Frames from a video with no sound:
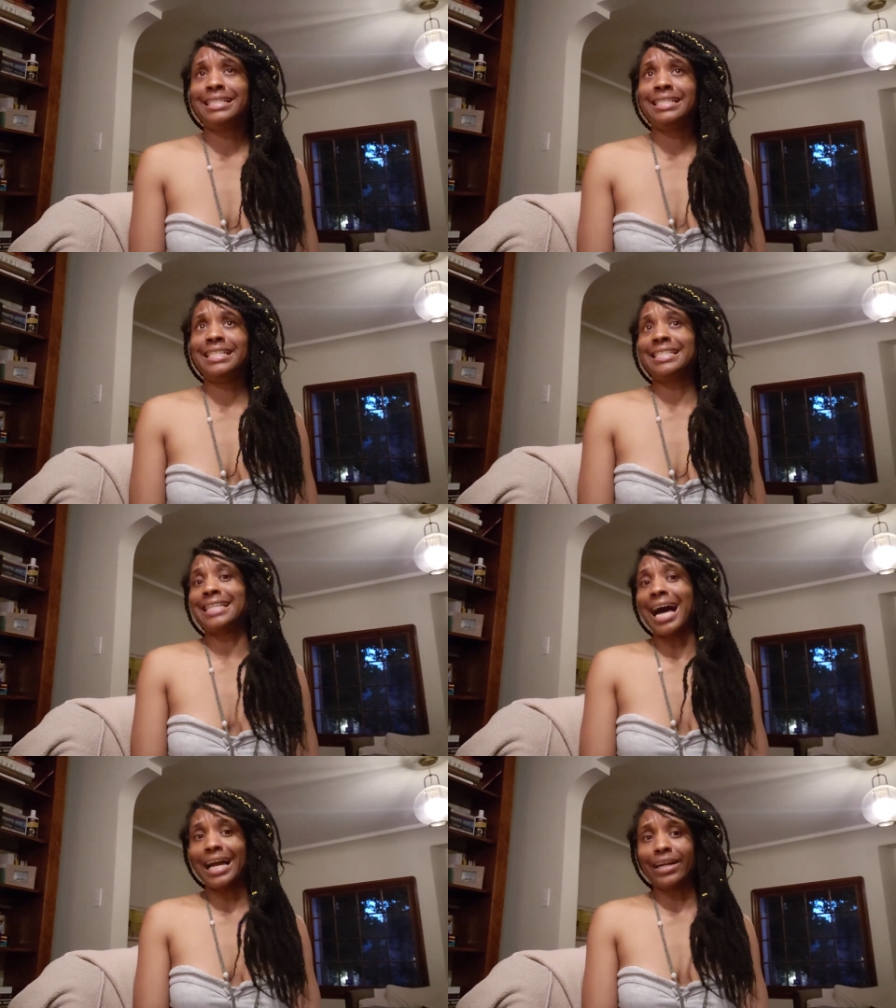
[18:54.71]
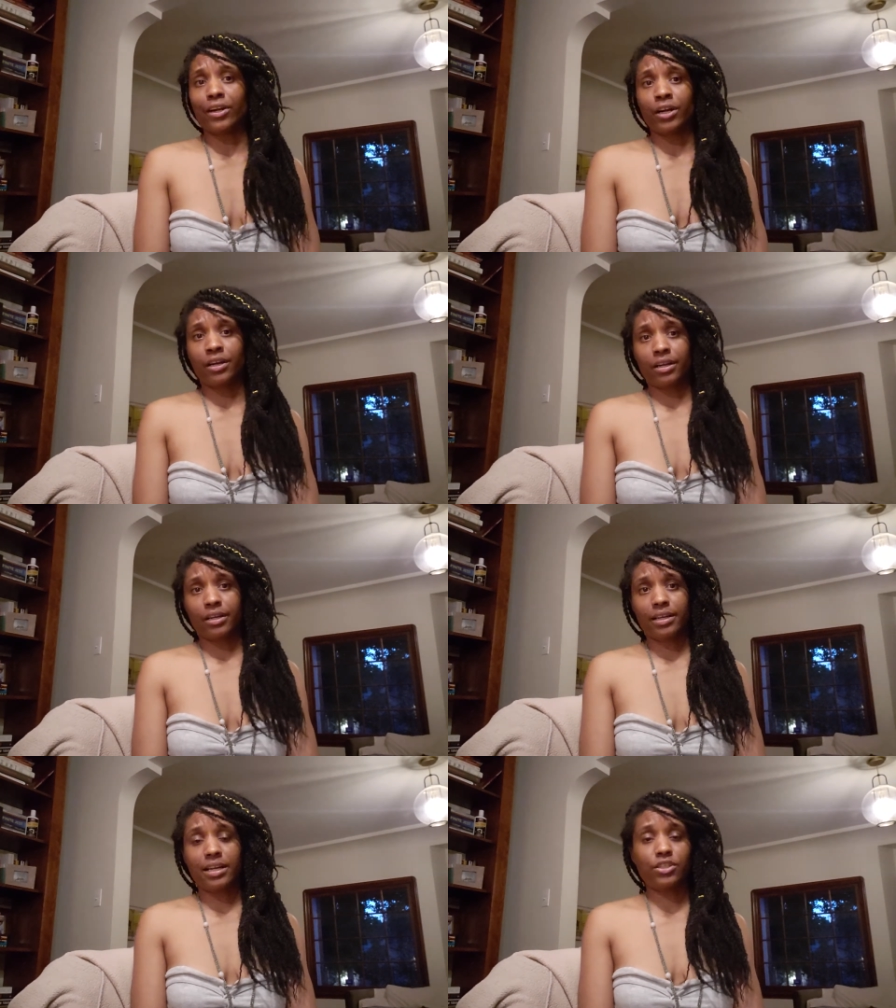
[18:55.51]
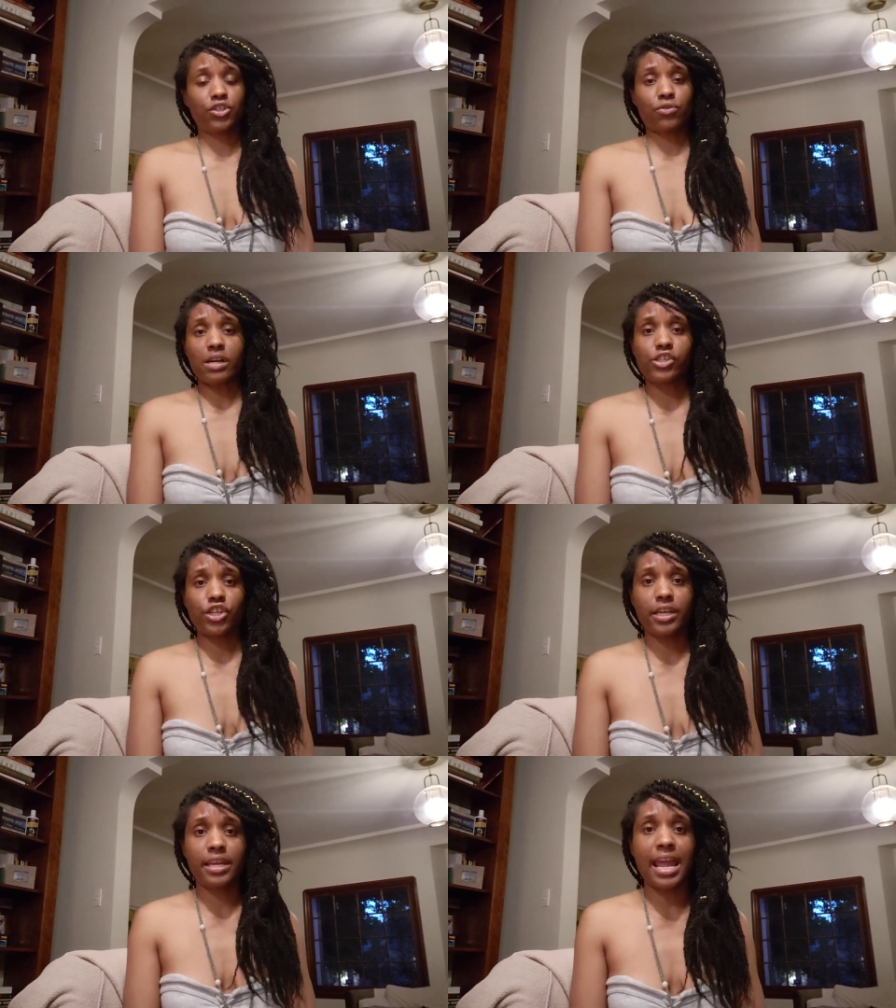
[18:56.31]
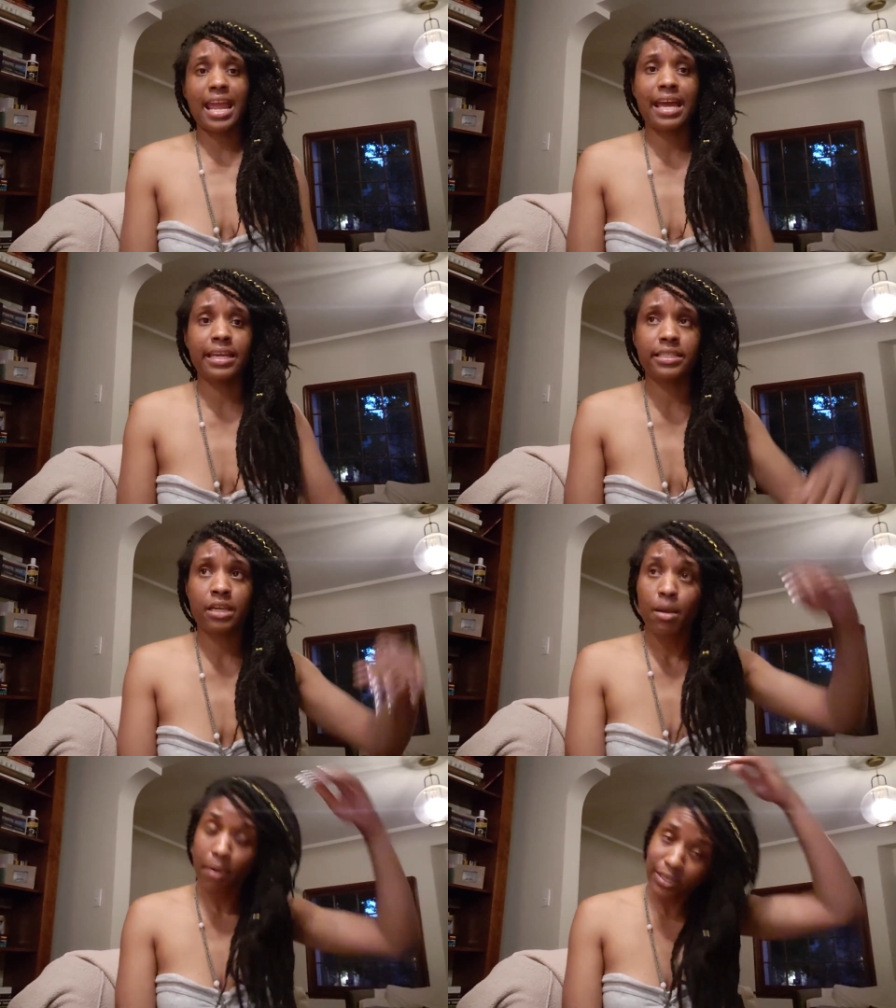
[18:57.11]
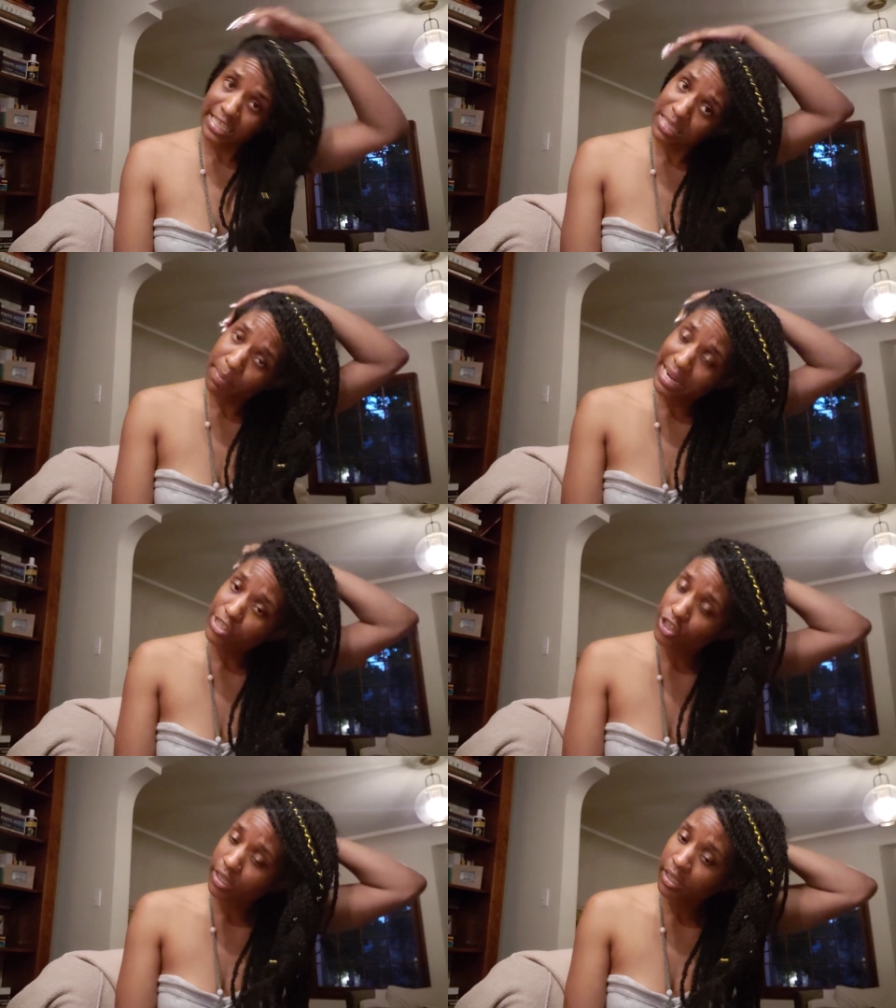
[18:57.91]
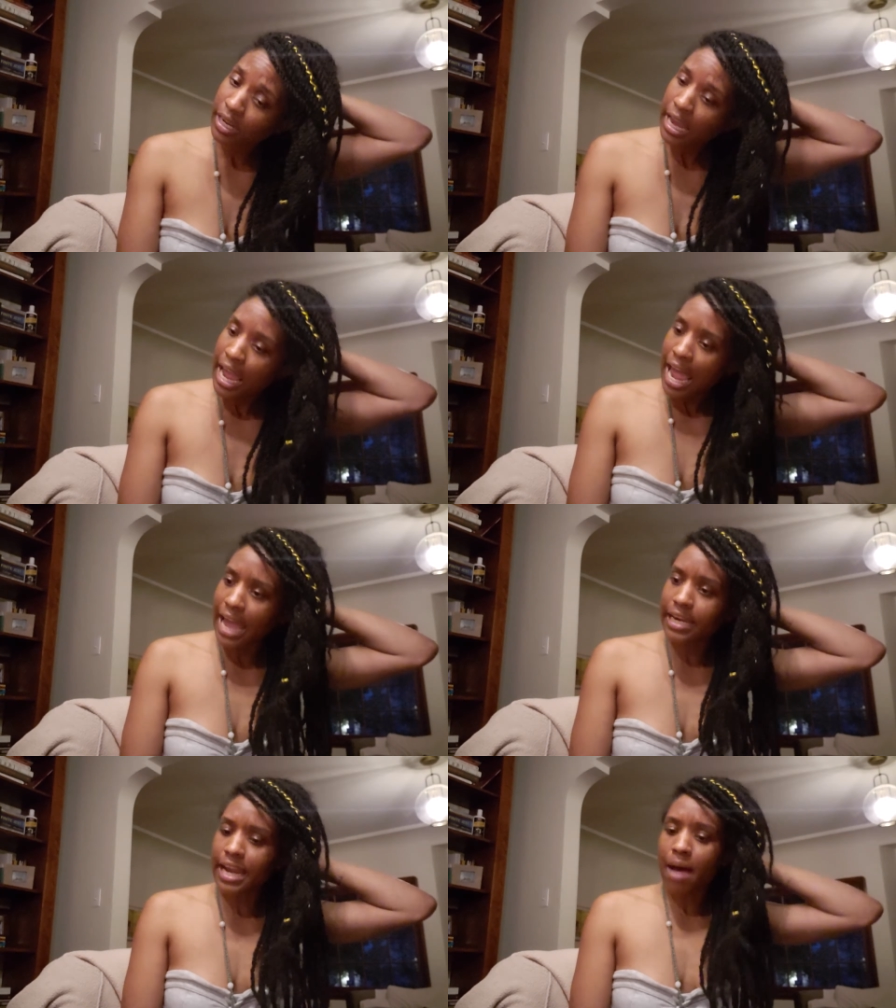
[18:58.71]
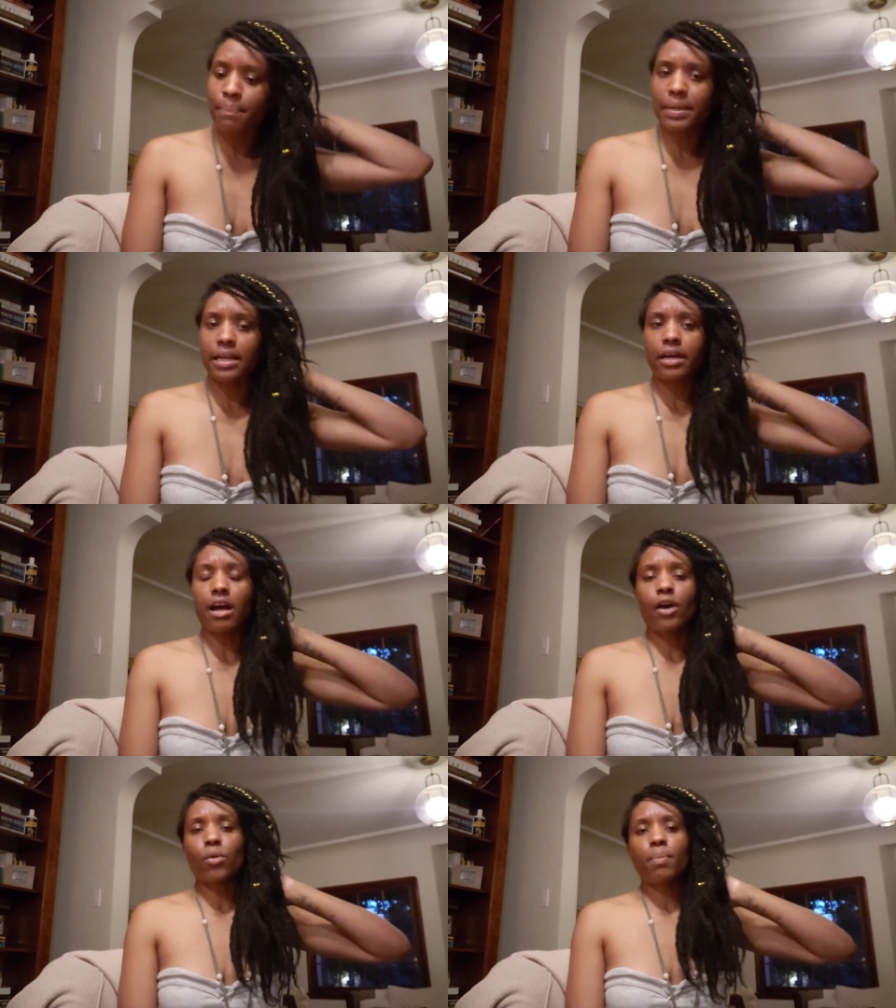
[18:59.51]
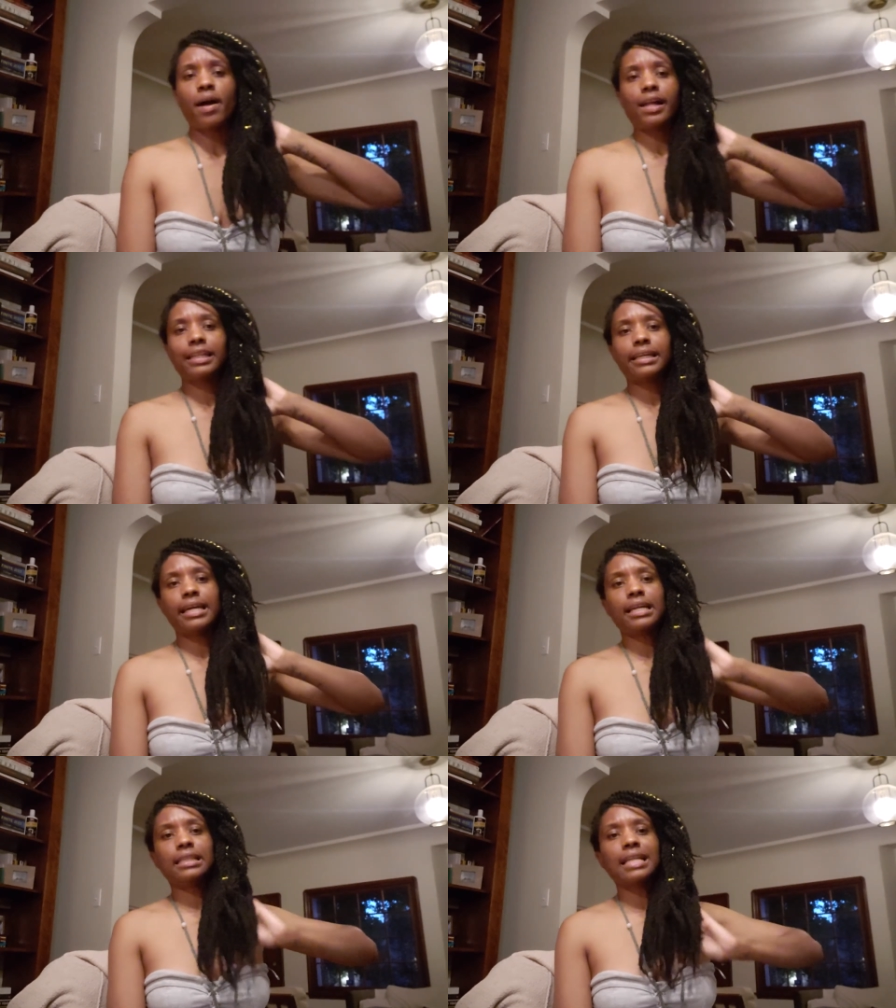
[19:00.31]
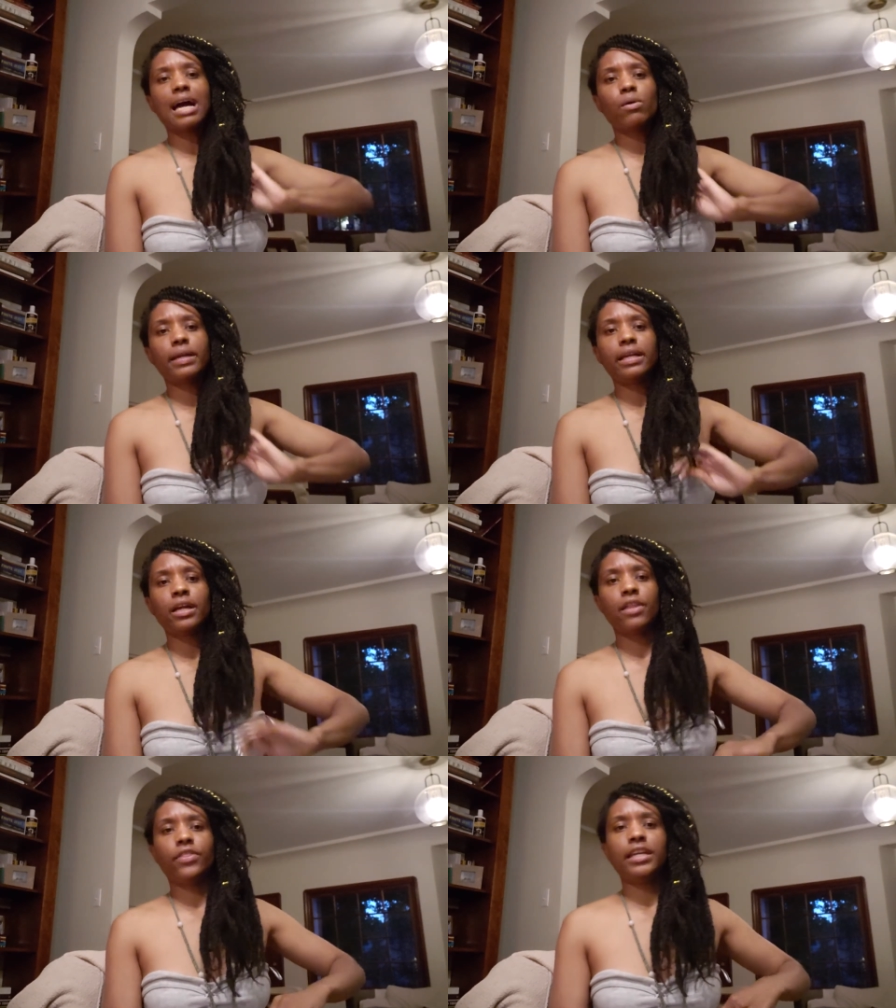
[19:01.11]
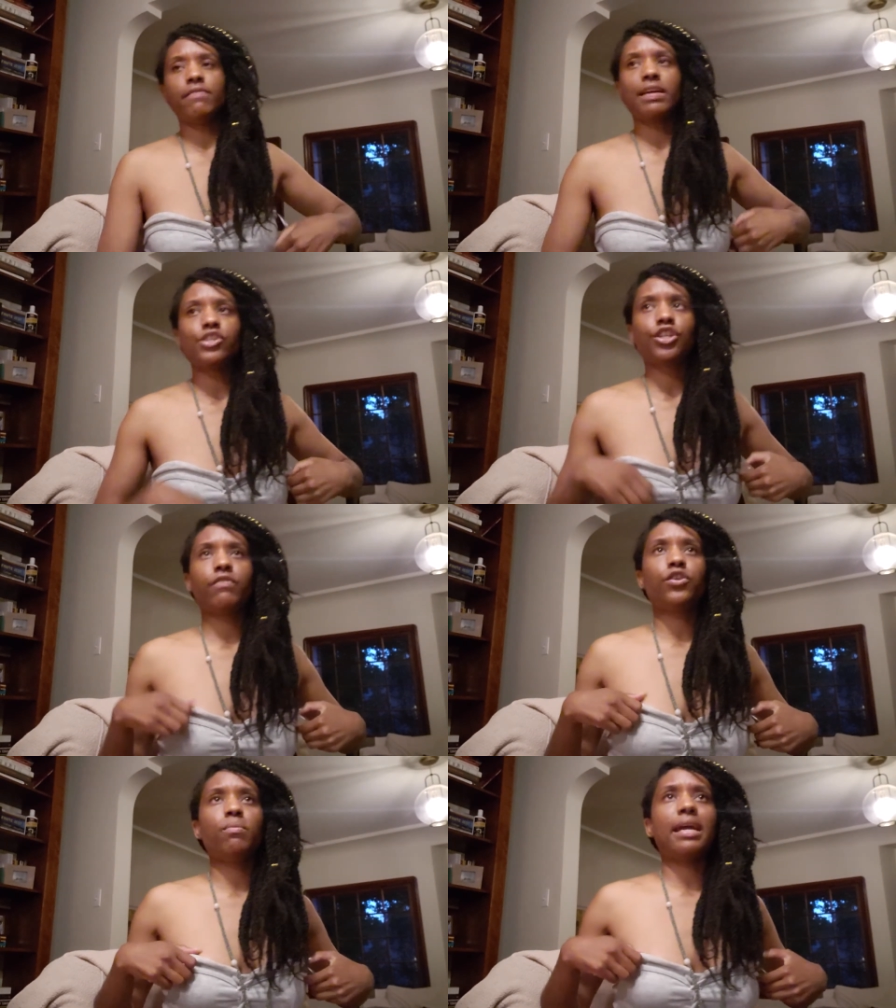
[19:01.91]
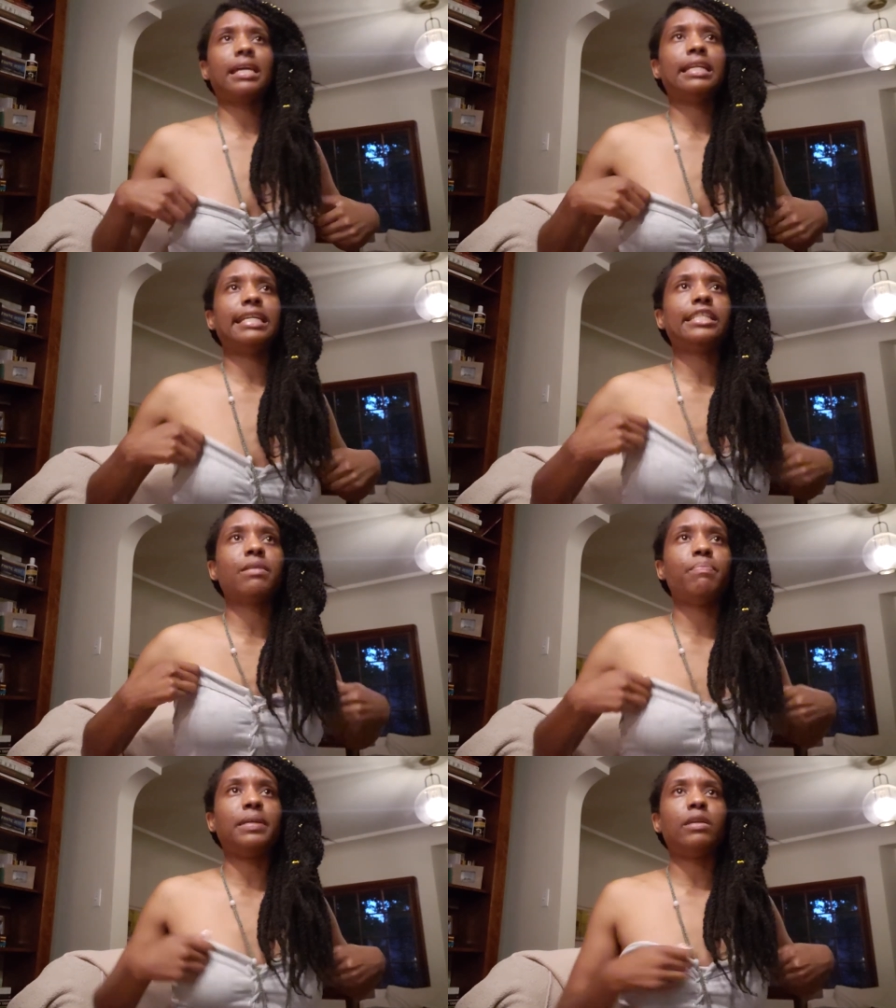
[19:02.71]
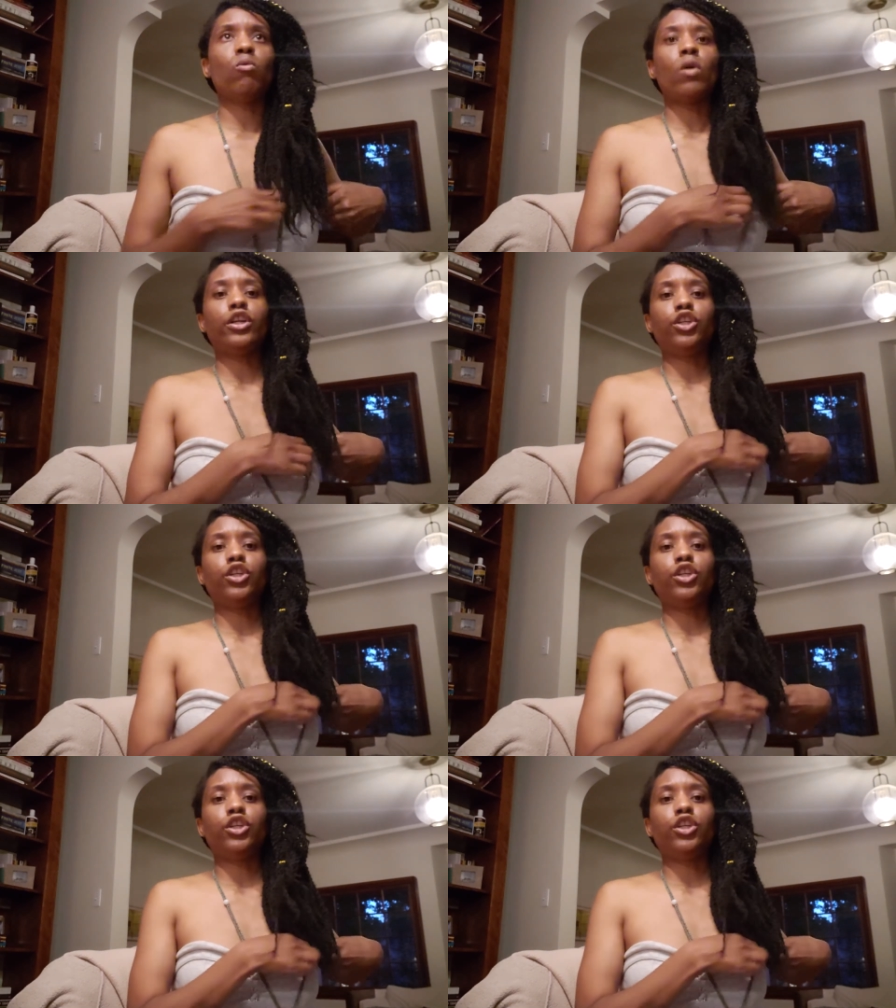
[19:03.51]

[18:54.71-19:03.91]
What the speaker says: desire construction and participation, and not being on autopilot and allowing the invention of humanity to be what